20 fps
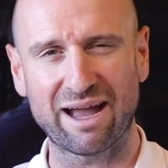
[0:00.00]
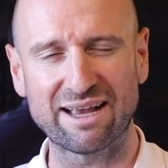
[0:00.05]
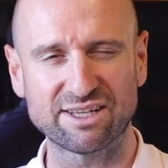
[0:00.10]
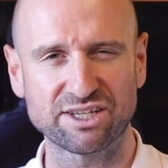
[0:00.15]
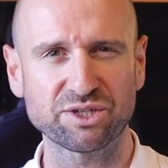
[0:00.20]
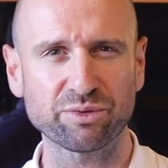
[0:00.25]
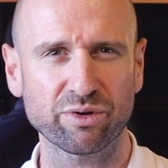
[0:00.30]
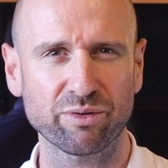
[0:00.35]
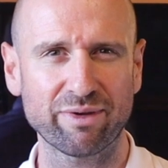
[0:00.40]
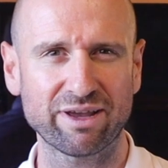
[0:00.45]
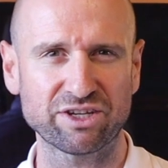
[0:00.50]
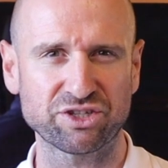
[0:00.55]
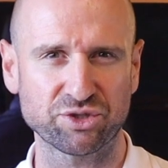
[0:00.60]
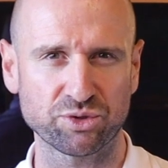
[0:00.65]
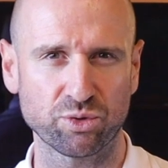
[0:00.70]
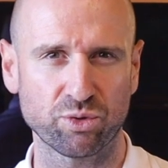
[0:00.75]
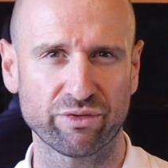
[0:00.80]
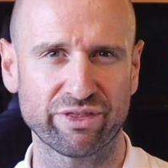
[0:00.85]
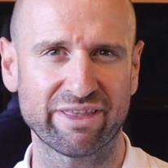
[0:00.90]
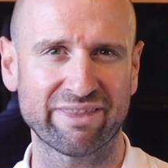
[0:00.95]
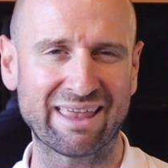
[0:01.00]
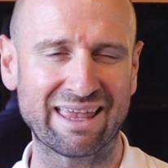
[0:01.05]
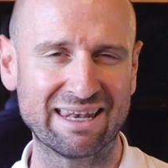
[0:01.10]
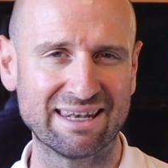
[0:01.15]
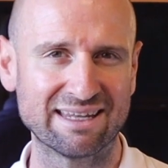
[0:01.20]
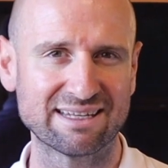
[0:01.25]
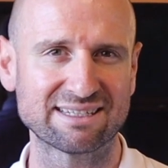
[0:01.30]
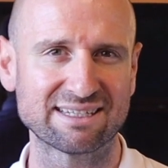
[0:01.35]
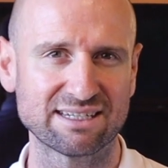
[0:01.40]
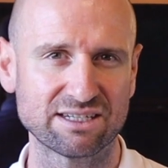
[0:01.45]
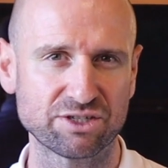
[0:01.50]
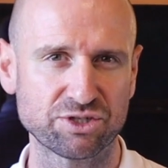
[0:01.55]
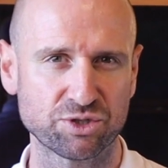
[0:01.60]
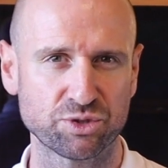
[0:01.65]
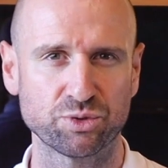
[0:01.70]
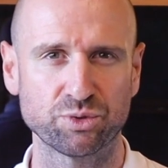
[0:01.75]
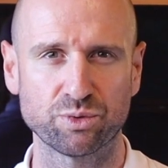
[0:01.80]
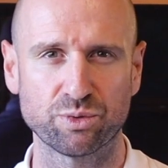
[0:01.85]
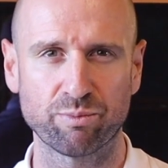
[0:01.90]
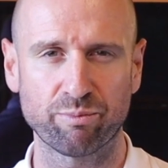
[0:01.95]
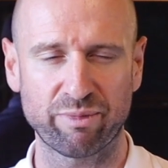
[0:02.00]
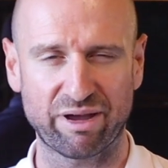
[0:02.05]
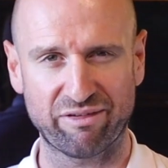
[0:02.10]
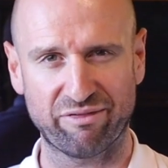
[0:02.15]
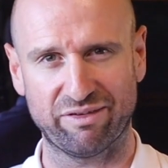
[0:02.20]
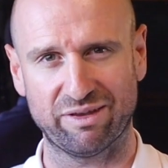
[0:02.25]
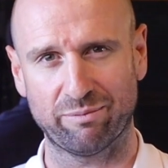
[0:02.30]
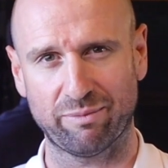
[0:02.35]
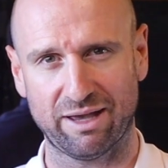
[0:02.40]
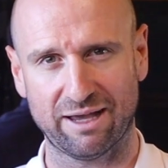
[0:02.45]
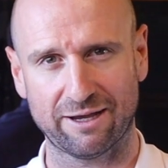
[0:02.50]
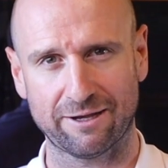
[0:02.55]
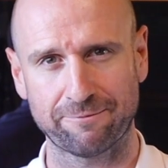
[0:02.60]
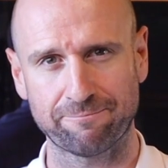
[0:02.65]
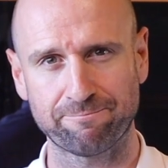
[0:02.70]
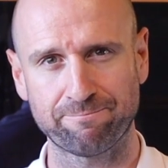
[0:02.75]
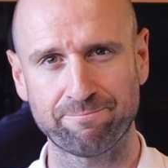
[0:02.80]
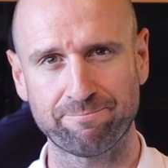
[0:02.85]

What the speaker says: I just want to make sure that they listened to my feedback.